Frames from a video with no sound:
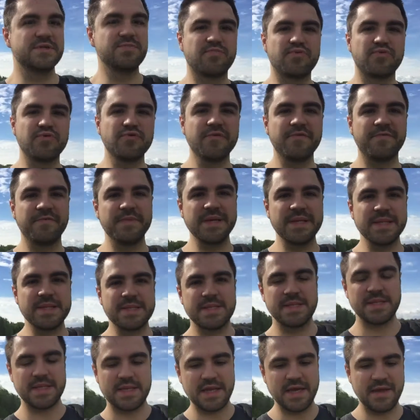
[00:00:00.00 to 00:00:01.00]

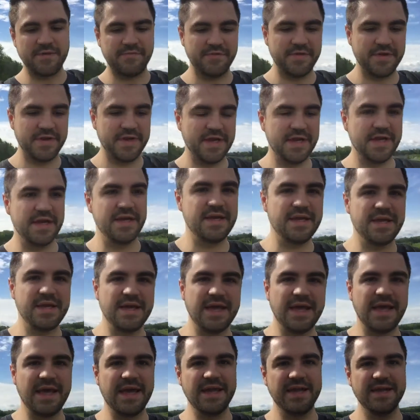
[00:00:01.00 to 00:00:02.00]
improvements every day,
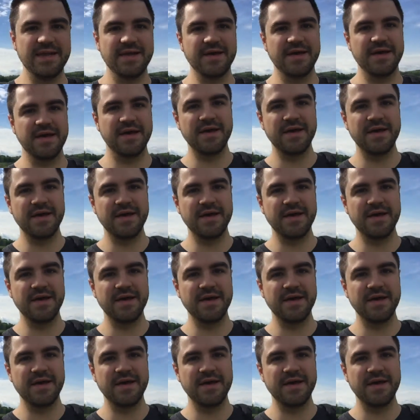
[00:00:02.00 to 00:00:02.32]
and